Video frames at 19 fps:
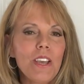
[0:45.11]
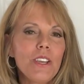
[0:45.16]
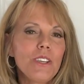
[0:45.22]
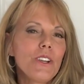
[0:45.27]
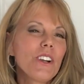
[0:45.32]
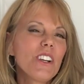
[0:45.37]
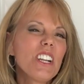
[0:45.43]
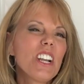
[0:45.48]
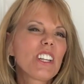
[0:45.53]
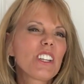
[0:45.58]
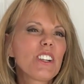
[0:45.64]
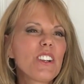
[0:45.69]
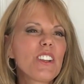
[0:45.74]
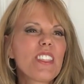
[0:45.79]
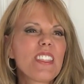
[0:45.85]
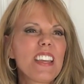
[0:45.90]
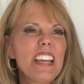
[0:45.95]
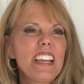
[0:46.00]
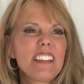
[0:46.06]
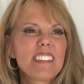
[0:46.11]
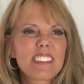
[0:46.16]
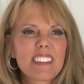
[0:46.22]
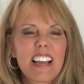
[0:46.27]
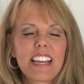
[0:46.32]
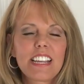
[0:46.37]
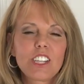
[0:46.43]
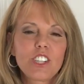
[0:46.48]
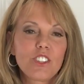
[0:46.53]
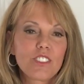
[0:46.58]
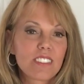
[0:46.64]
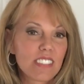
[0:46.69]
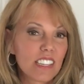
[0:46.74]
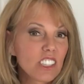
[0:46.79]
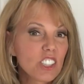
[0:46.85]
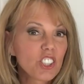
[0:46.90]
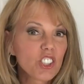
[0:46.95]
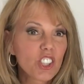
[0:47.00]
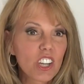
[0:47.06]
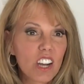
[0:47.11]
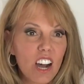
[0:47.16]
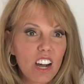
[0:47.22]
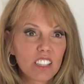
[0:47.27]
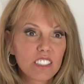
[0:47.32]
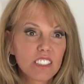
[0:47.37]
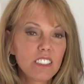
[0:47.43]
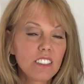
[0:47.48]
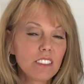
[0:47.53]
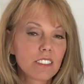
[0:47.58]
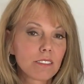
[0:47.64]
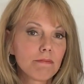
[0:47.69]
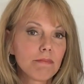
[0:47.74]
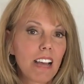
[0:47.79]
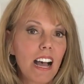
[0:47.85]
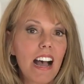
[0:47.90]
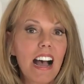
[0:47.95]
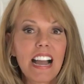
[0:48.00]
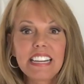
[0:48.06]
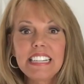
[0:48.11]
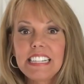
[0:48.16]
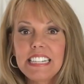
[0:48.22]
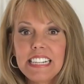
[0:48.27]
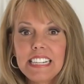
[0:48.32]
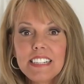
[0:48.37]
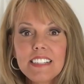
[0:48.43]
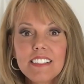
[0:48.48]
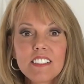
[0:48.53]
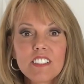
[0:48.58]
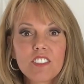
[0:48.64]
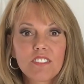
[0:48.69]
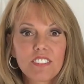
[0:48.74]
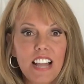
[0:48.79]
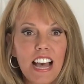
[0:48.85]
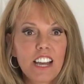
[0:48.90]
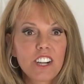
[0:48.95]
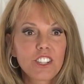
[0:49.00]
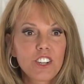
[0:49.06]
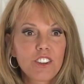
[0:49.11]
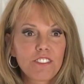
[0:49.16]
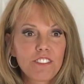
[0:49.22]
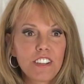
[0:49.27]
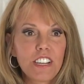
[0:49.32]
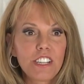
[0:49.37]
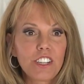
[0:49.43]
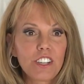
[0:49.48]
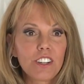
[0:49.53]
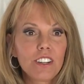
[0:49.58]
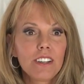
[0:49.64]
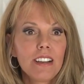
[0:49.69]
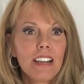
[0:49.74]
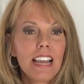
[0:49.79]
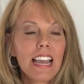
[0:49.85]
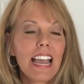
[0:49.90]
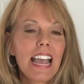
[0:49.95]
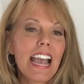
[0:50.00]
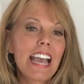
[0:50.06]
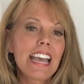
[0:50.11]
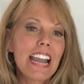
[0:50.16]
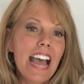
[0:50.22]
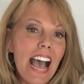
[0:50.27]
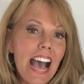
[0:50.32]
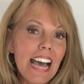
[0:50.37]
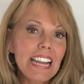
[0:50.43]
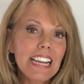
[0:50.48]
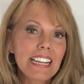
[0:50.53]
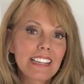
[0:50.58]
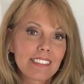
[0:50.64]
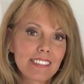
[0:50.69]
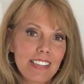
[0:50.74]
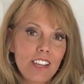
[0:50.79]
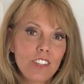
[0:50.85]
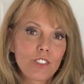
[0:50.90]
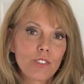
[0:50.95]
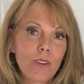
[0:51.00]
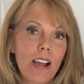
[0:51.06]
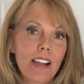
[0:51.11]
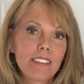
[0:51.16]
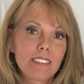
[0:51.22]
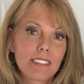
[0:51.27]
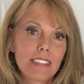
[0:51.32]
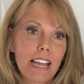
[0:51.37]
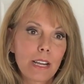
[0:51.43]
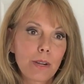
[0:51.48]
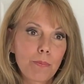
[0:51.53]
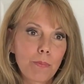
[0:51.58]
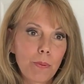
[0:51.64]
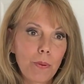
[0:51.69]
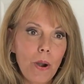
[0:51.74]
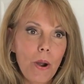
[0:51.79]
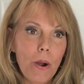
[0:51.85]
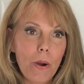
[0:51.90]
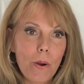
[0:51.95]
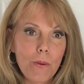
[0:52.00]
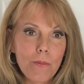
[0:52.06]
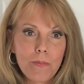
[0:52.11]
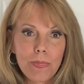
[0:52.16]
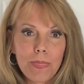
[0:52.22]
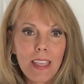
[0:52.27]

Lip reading: You're going to learn things like your signature colors, ideas to flatter your figure, and how to accessorize like a pro.